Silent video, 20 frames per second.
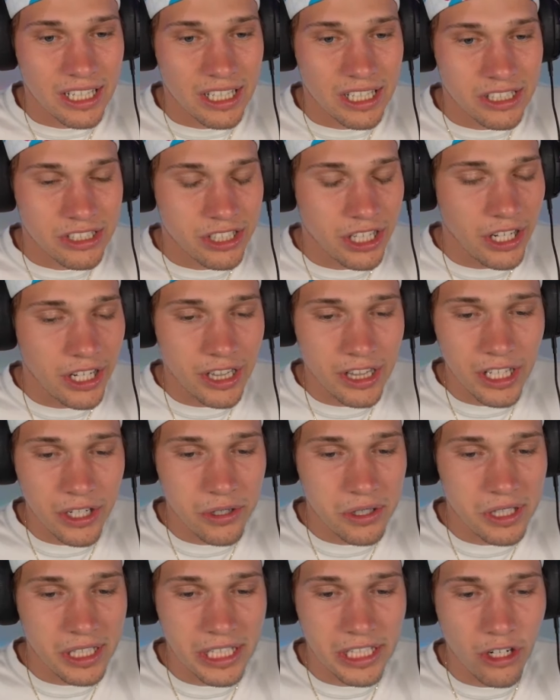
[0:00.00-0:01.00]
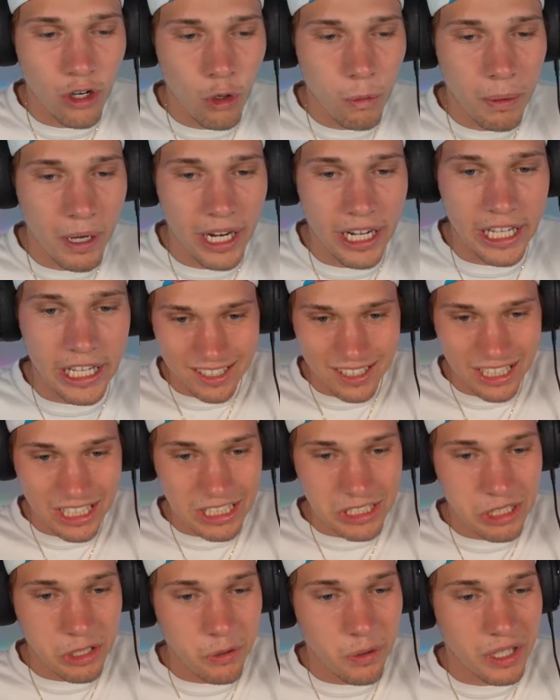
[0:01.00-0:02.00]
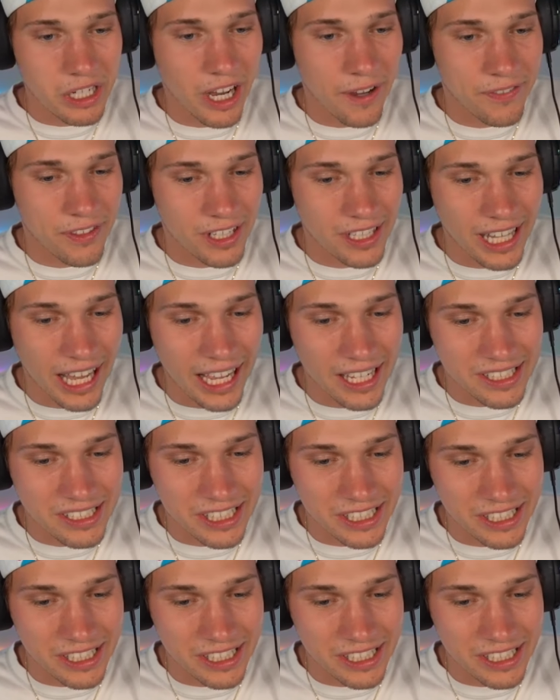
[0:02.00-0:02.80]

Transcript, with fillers: To literally nobody. He threw it off the glass to